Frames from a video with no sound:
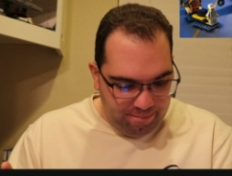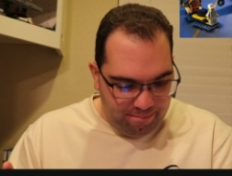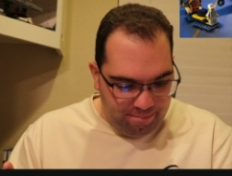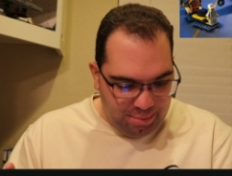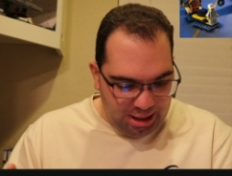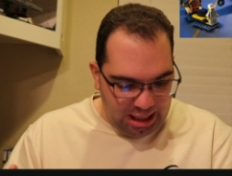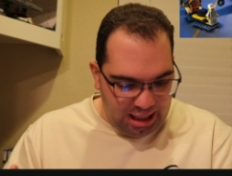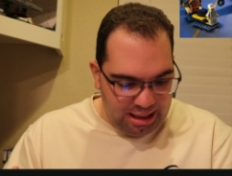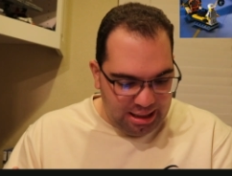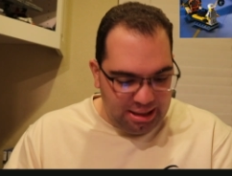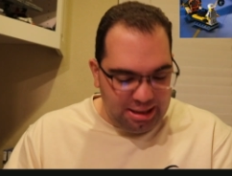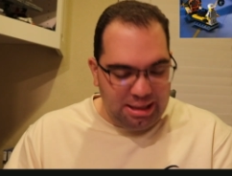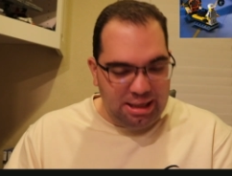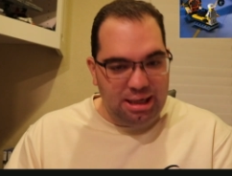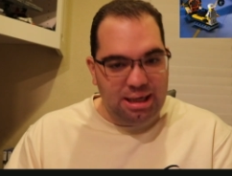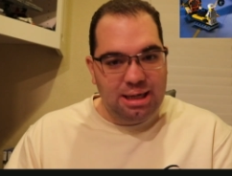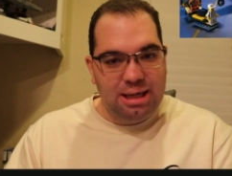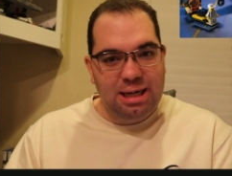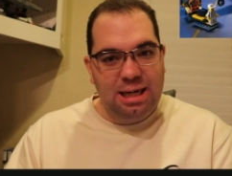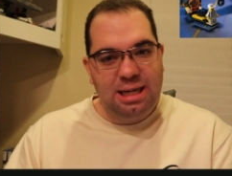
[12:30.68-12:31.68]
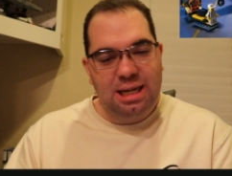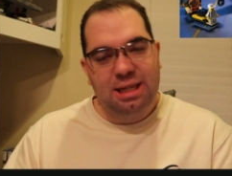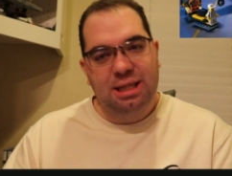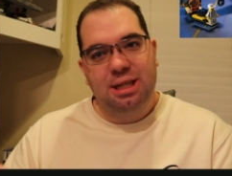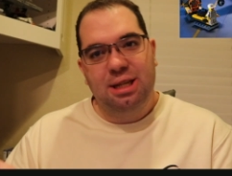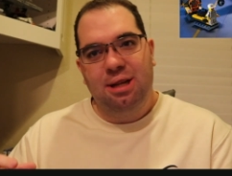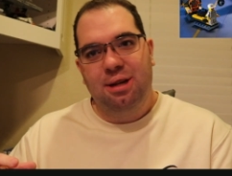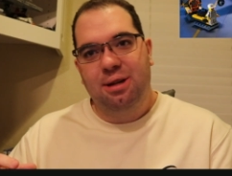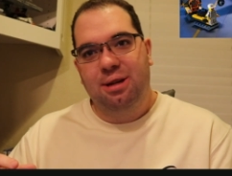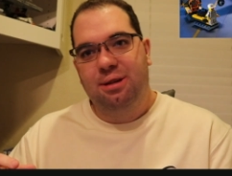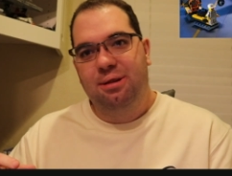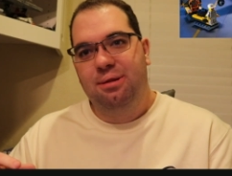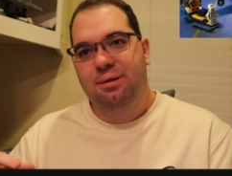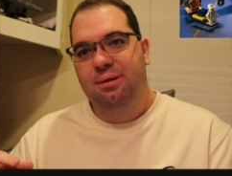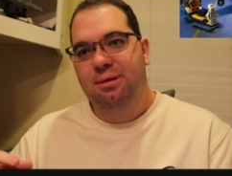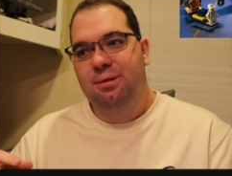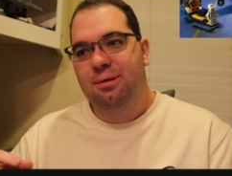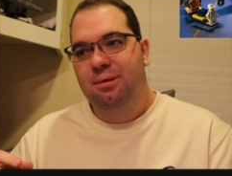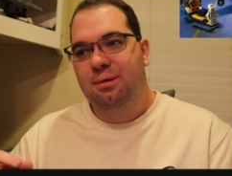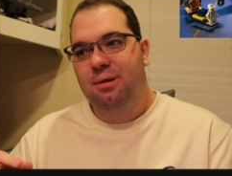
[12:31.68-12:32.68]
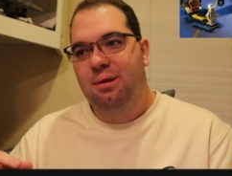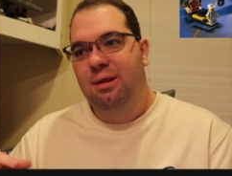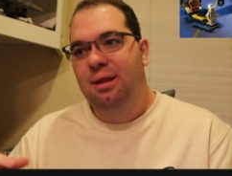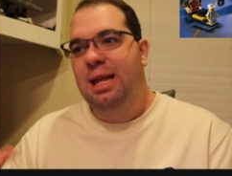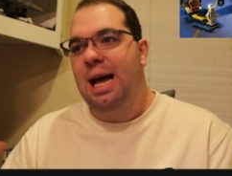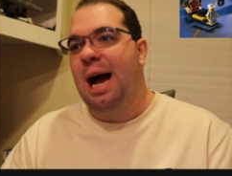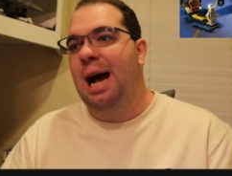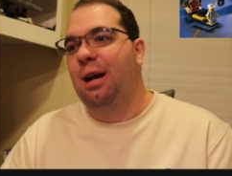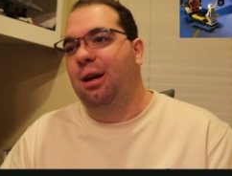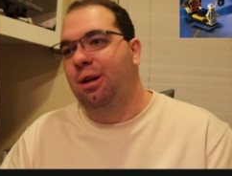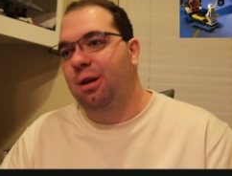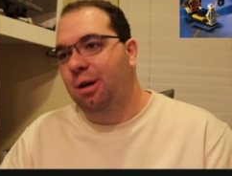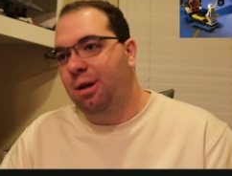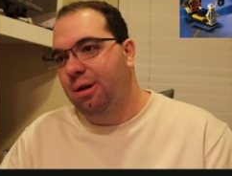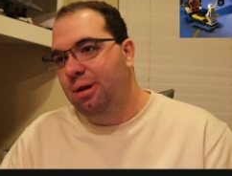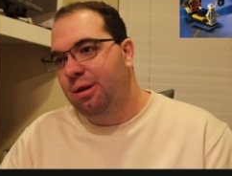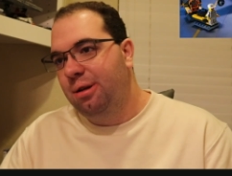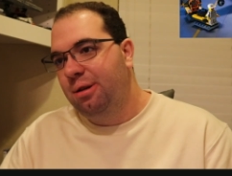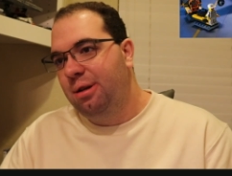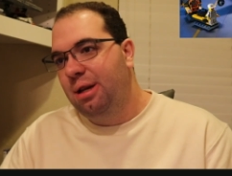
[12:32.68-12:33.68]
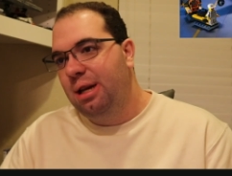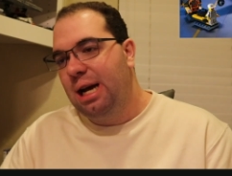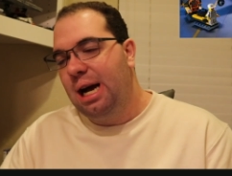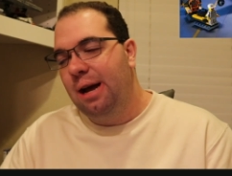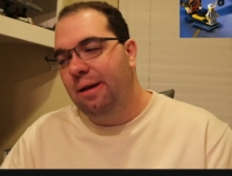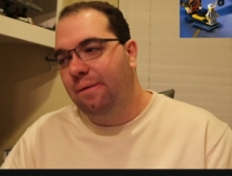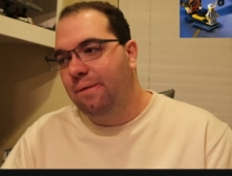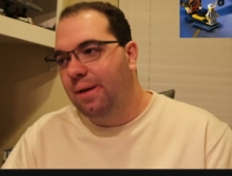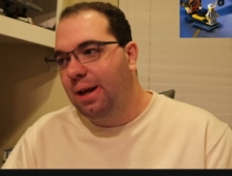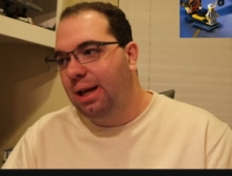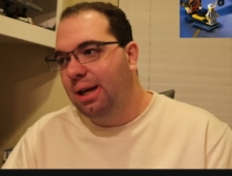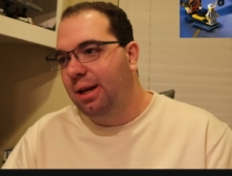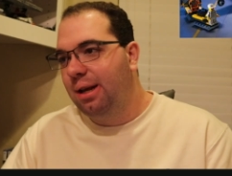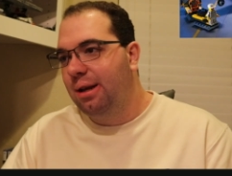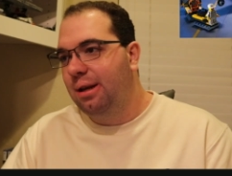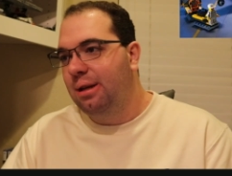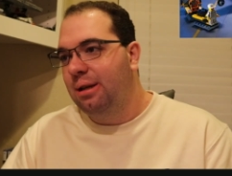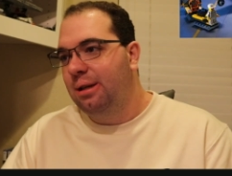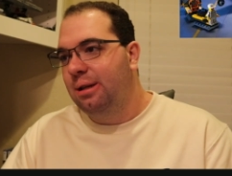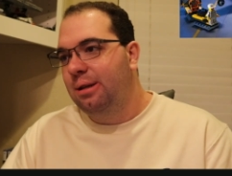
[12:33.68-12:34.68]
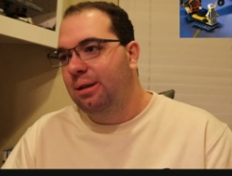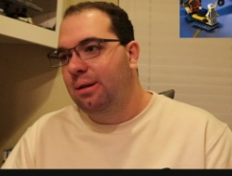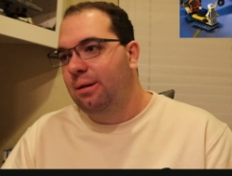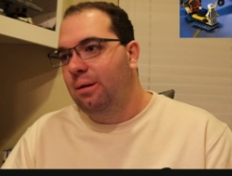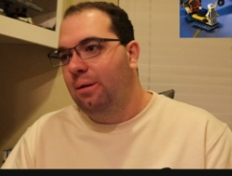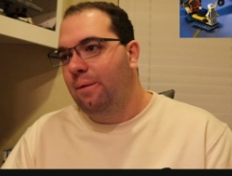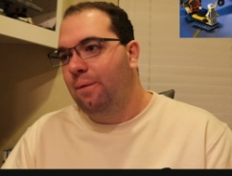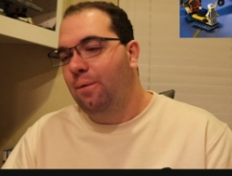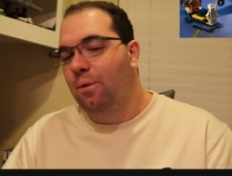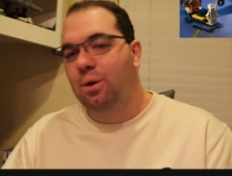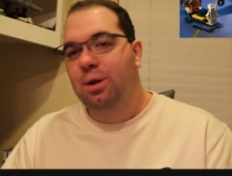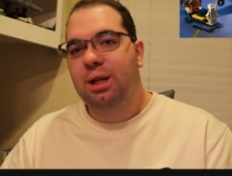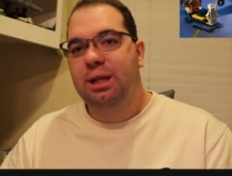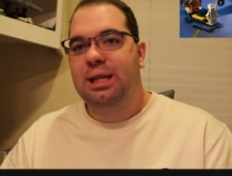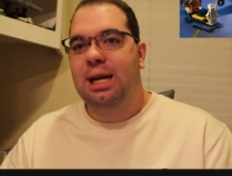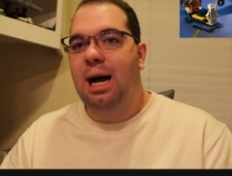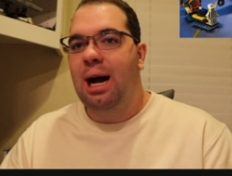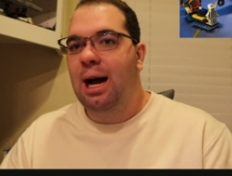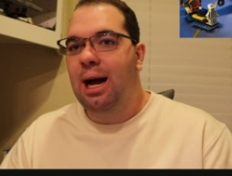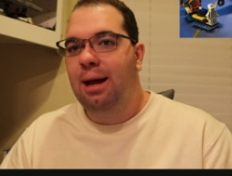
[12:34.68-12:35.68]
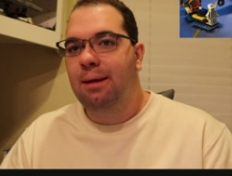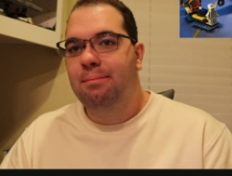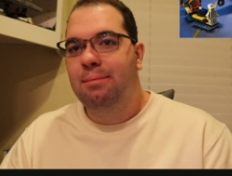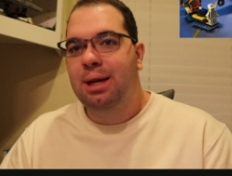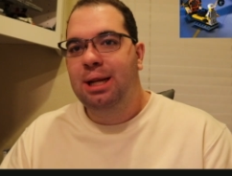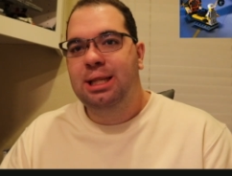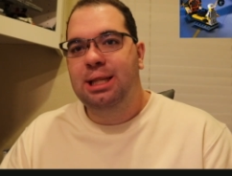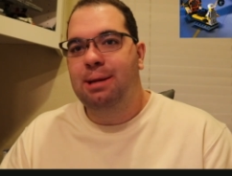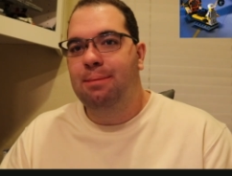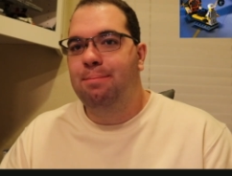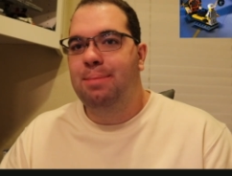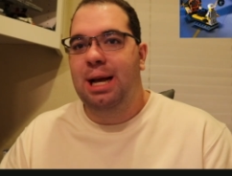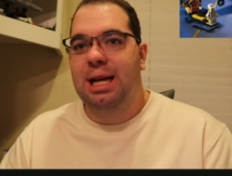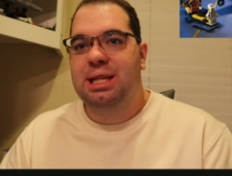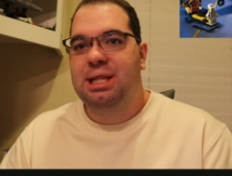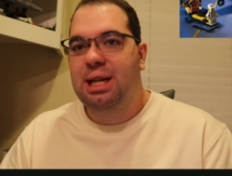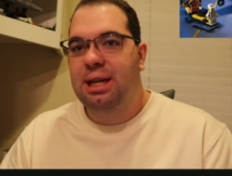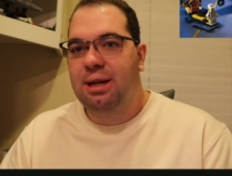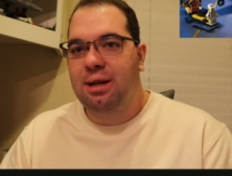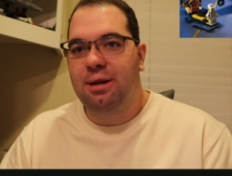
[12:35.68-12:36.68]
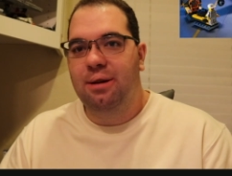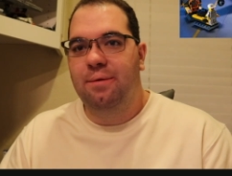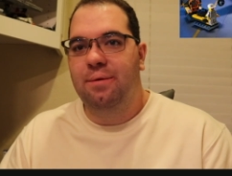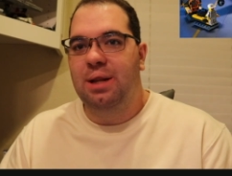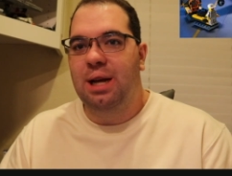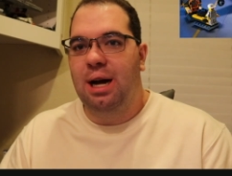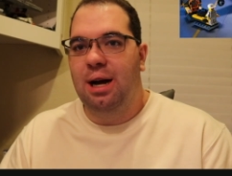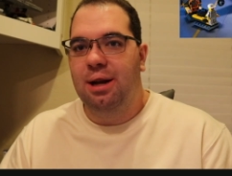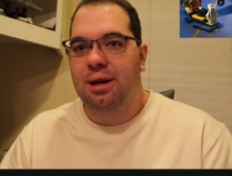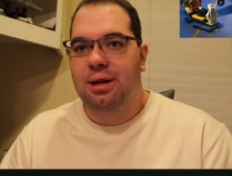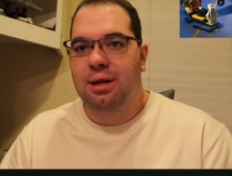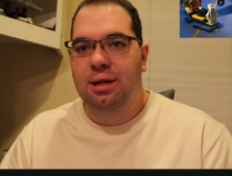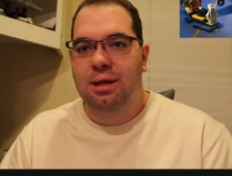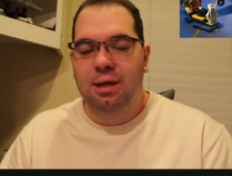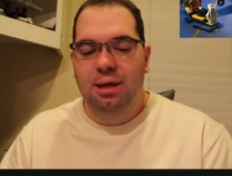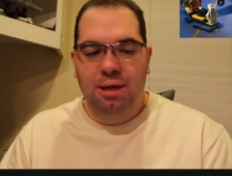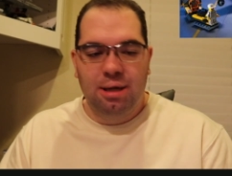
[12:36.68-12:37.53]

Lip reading: But it doesn't look that good. I think for the time, it's the best they could have done.